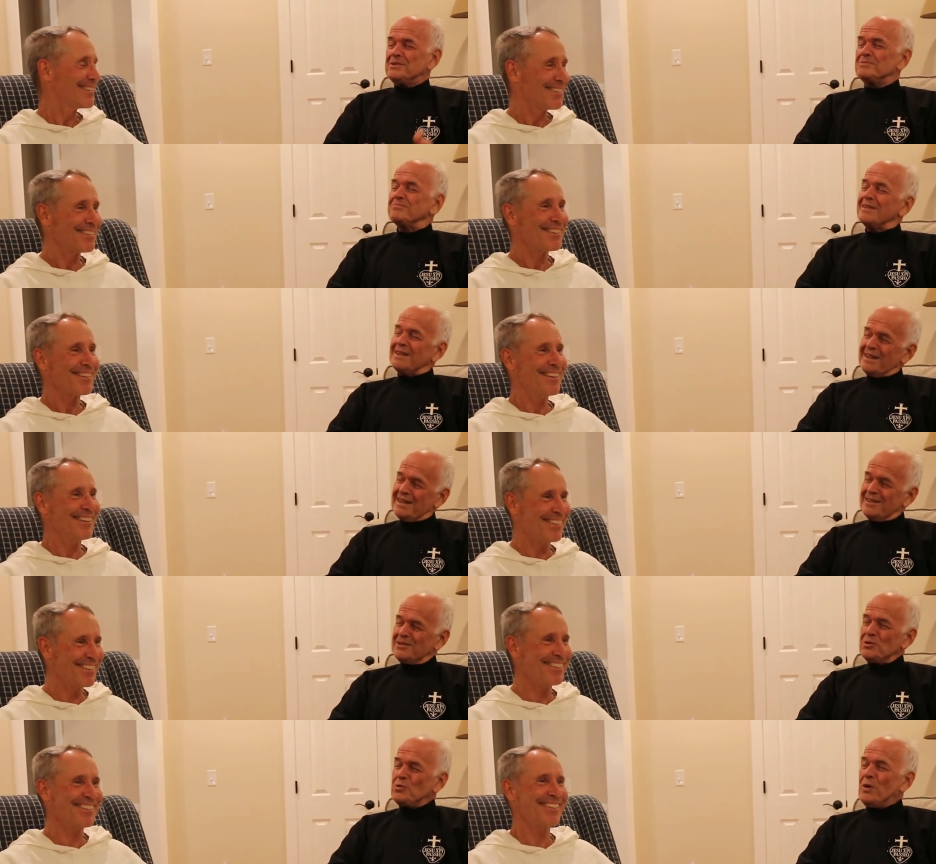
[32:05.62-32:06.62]
Speaker 1: to,
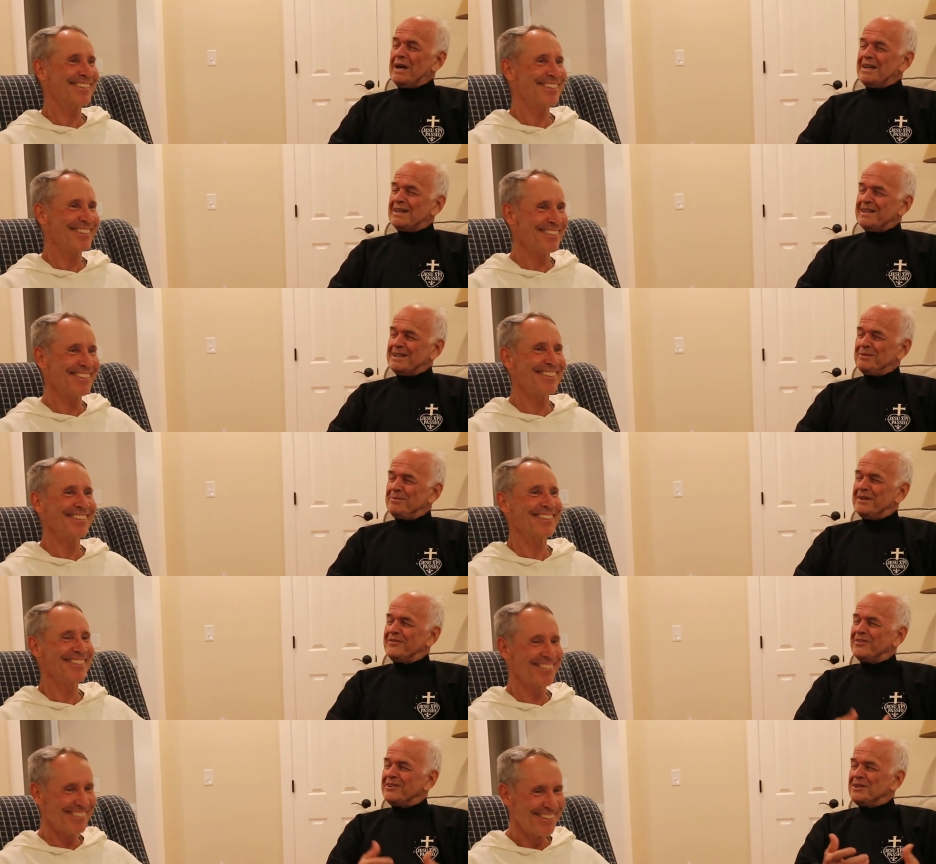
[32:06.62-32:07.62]
to wait a little
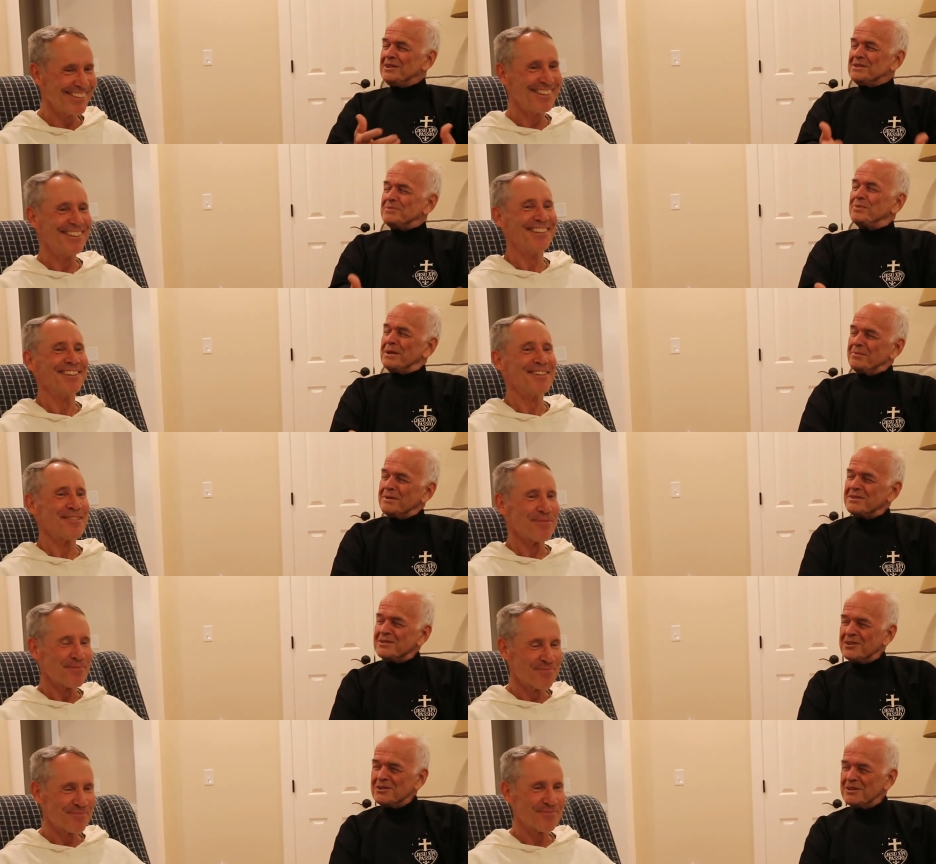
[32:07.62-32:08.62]
bit for these people
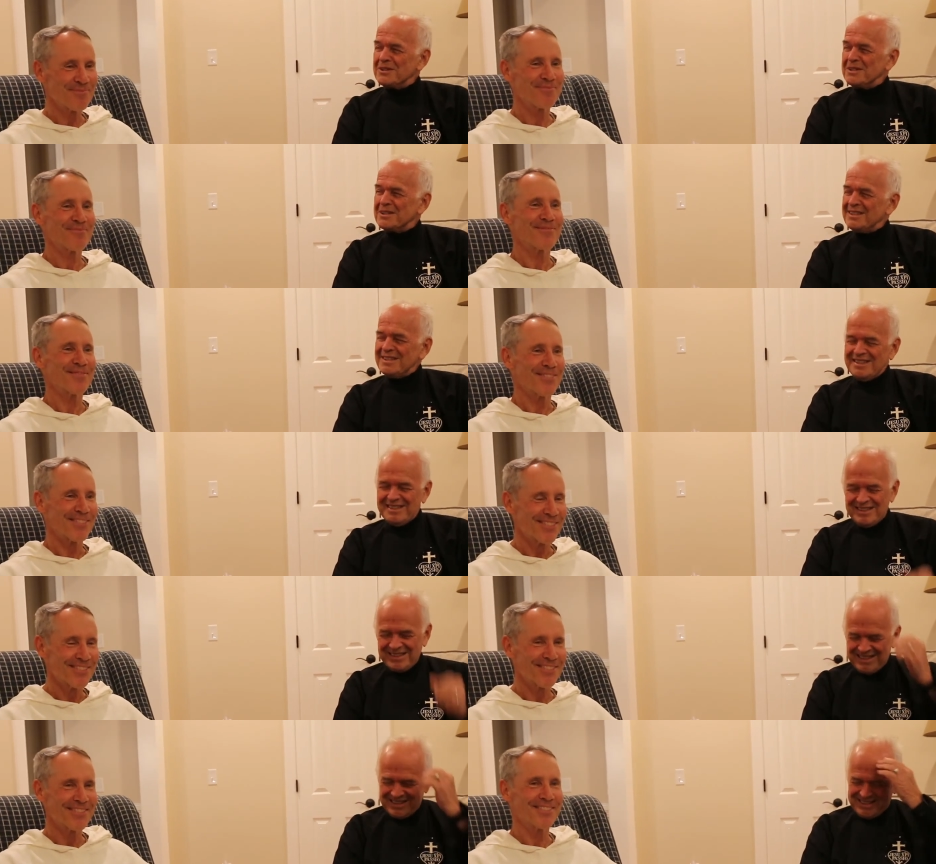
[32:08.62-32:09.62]
so you could
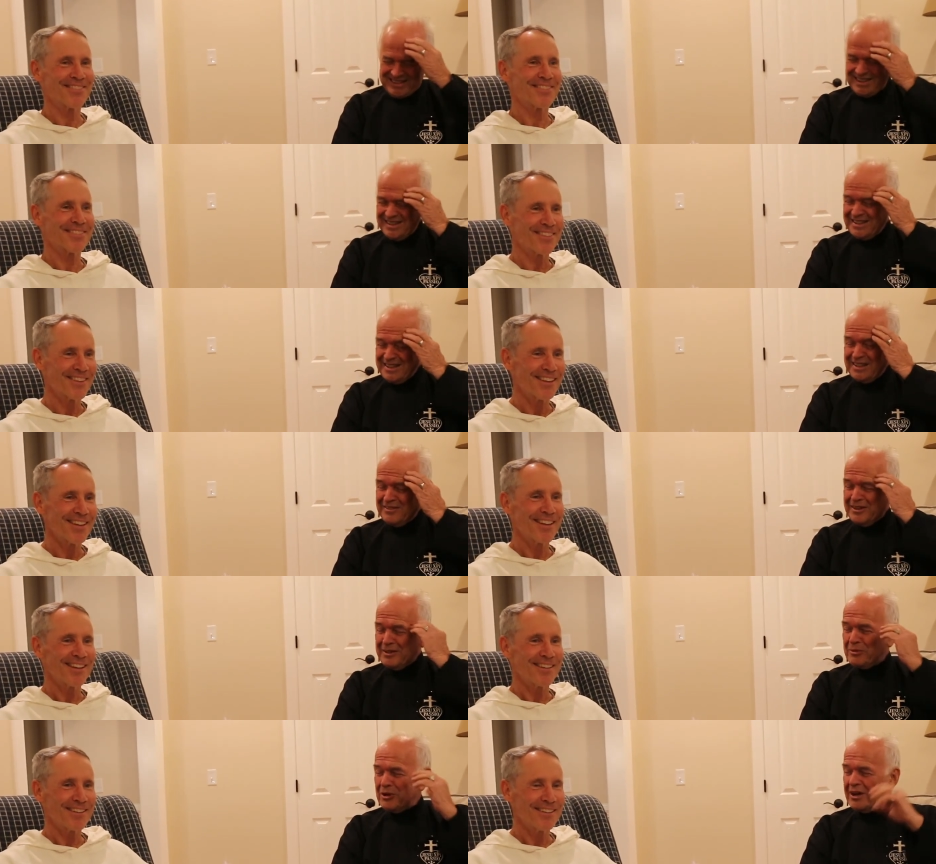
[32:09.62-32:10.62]
give
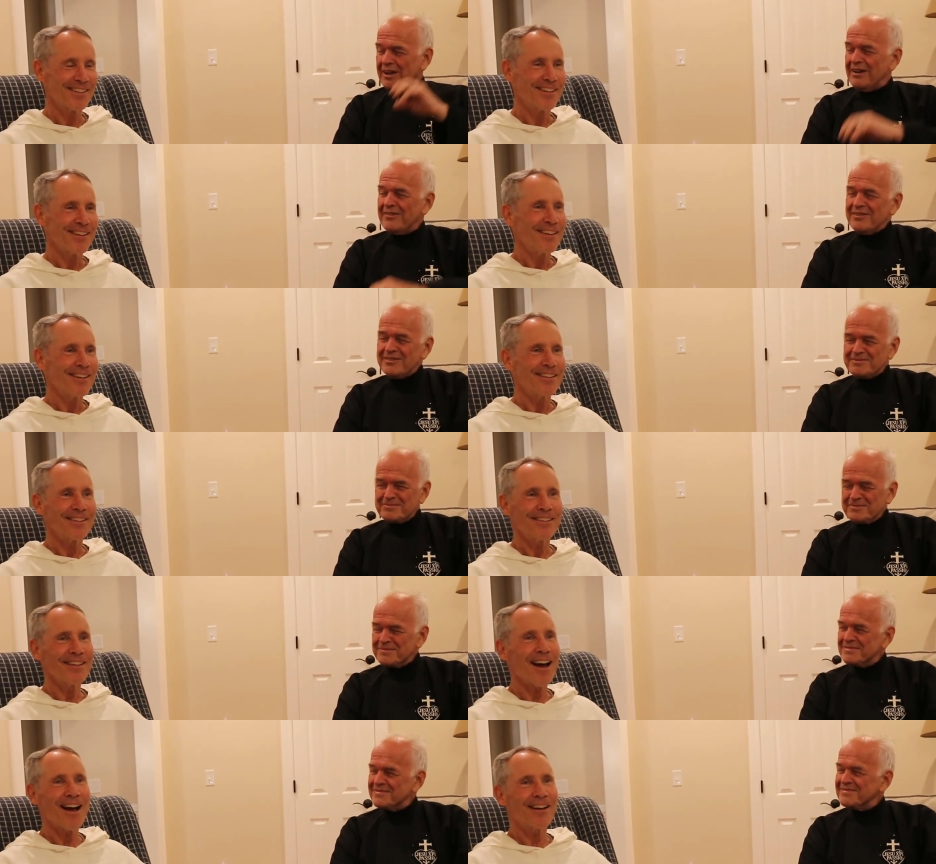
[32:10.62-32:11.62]
them your gift.
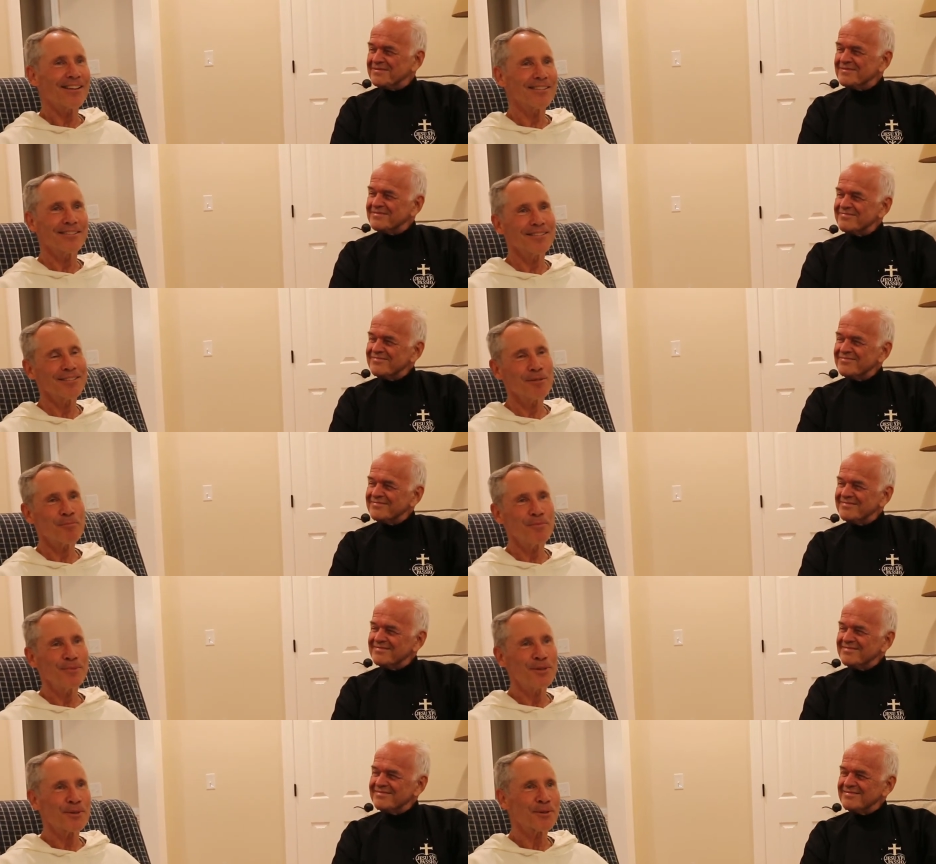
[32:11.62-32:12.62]
Speaker 2: Yeah, the,
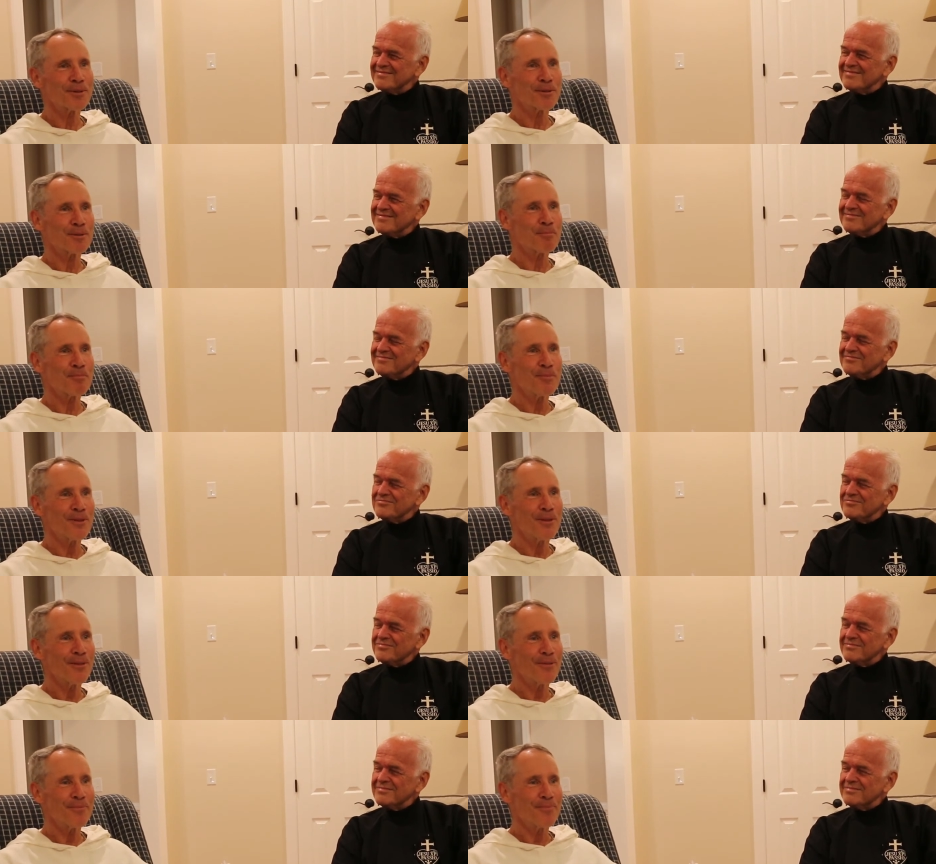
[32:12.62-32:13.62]
you know, the, the,
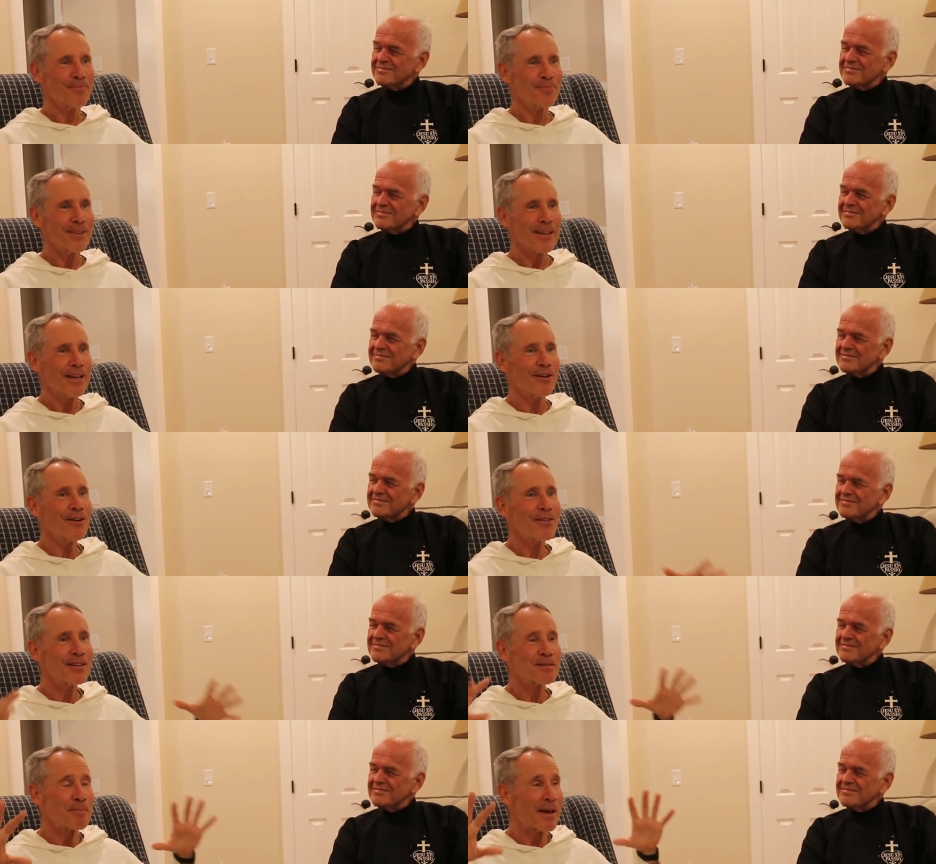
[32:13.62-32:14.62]
here are
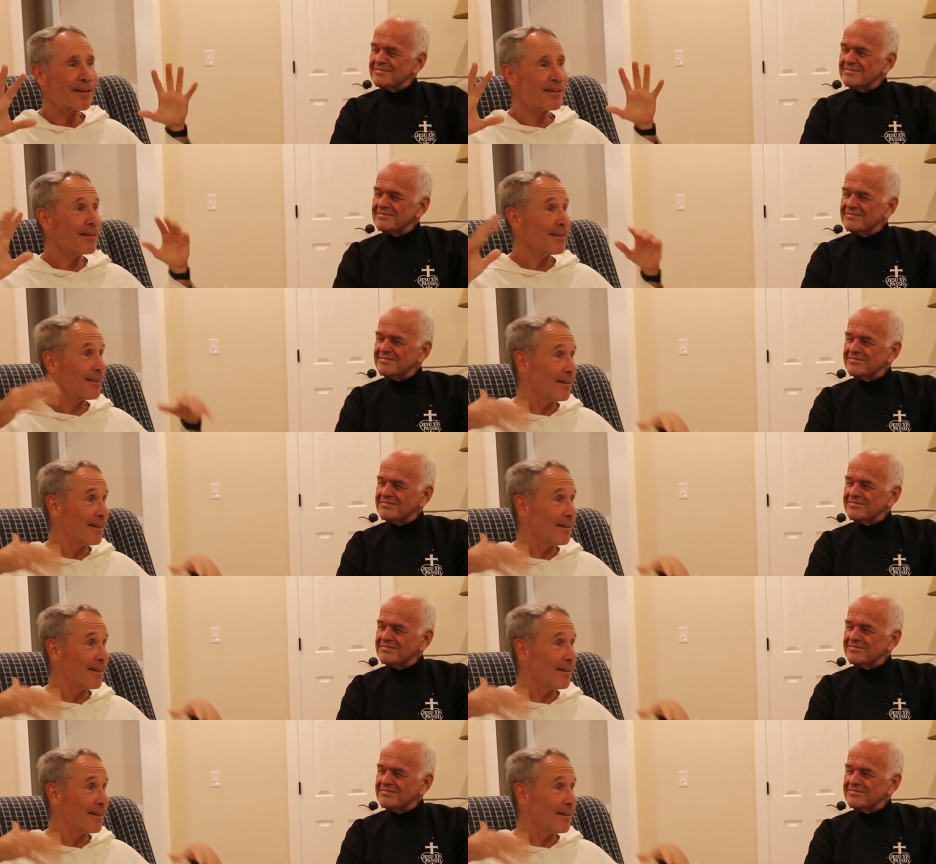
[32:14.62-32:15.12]
these men